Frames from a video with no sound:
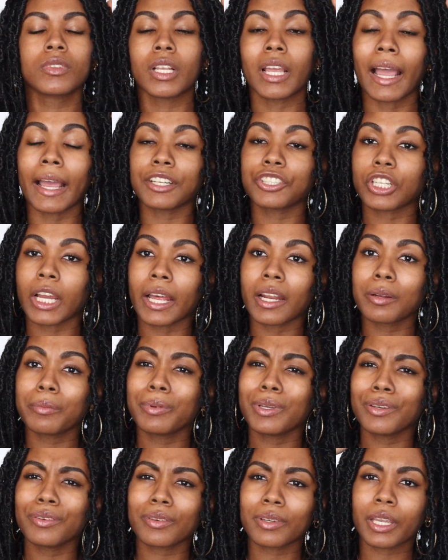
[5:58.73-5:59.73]
I try to
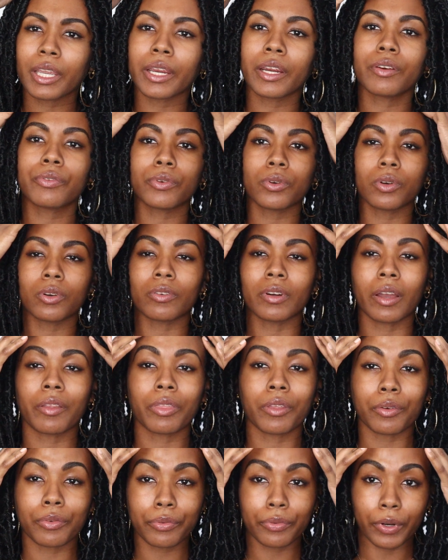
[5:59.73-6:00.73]
be careful around
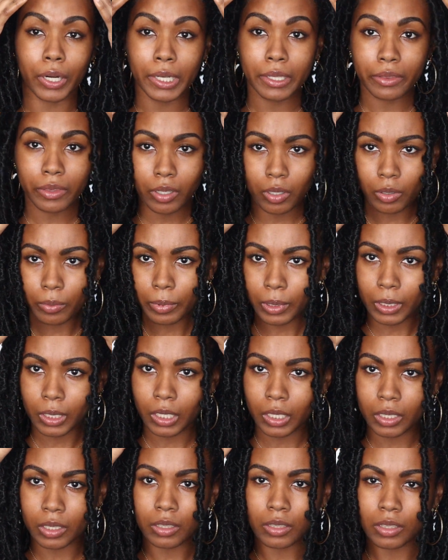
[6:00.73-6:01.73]
the front though,
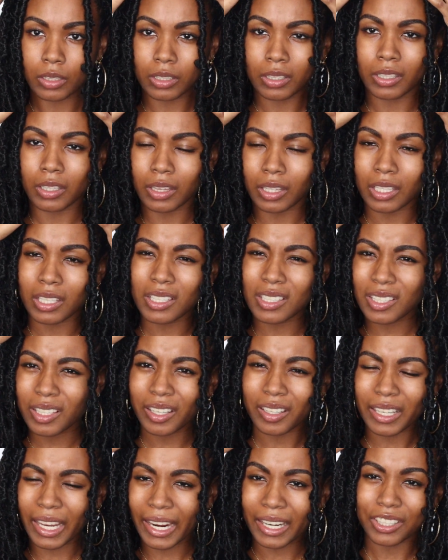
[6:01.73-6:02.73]
because these
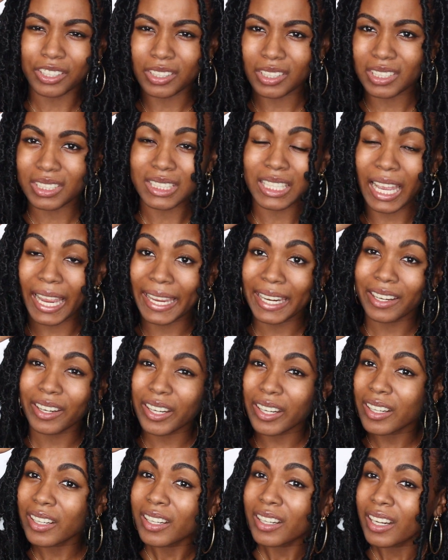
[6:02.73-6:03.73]
are actually
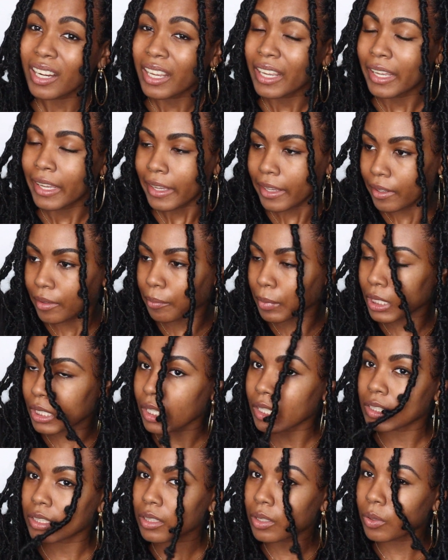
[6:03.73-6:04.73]
tighter, and because of